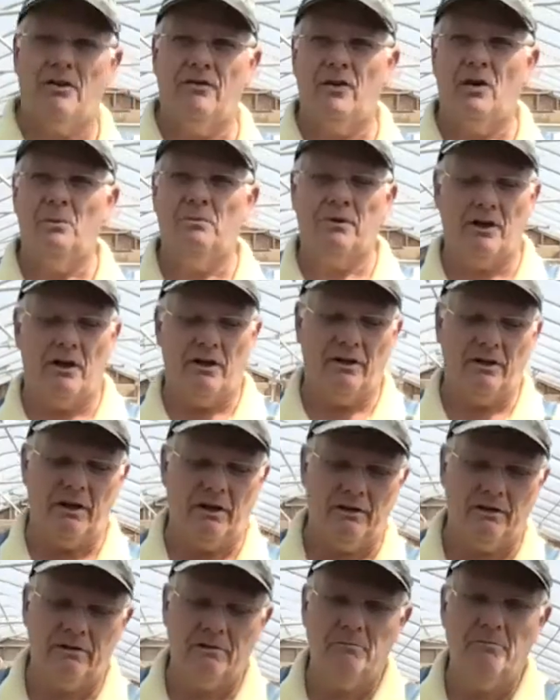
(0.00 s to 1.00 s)
of herbs on
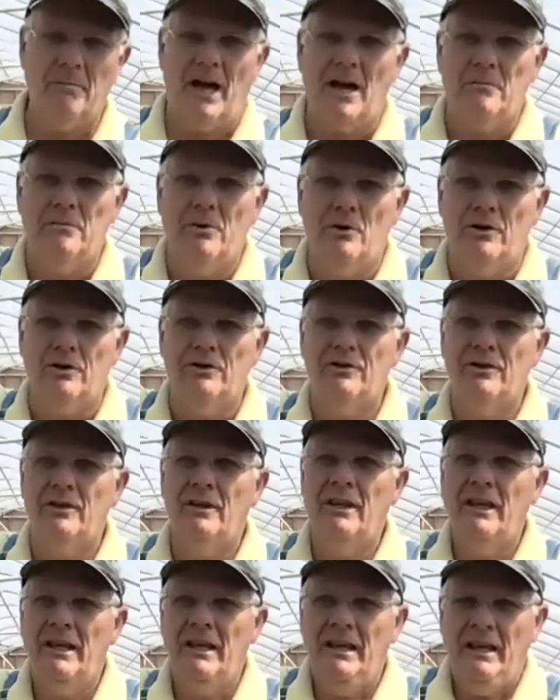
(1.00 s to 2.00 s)
the back porch.
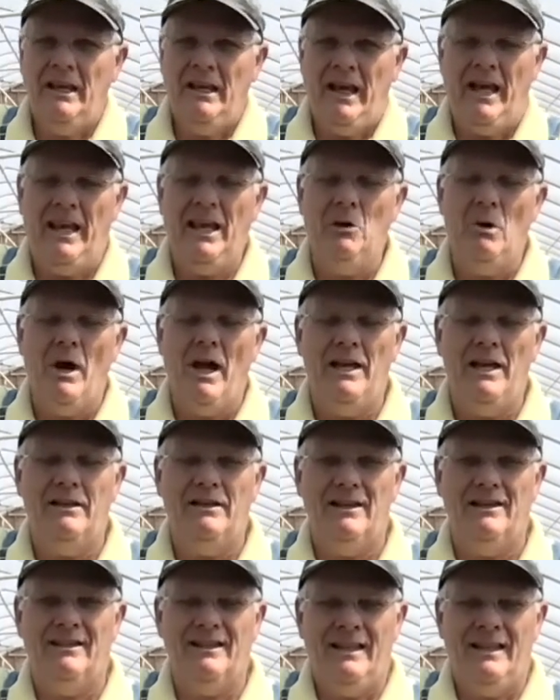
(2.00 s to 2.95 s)
Anyway,